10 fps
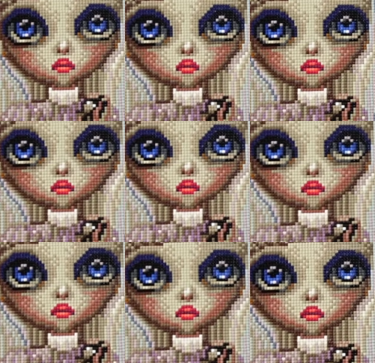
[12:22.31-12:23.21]
to work
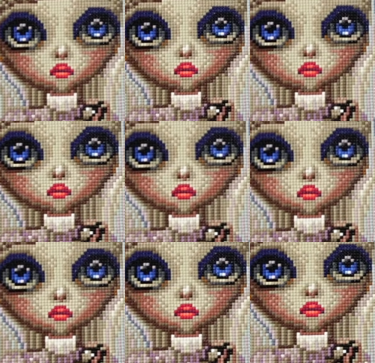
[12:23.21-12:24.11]
on something
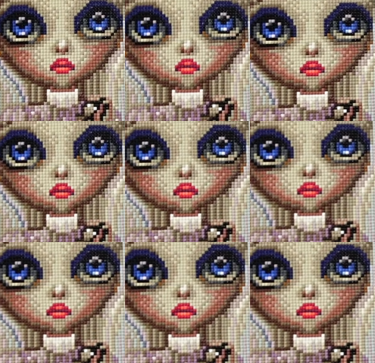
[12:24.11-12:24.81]
more colorful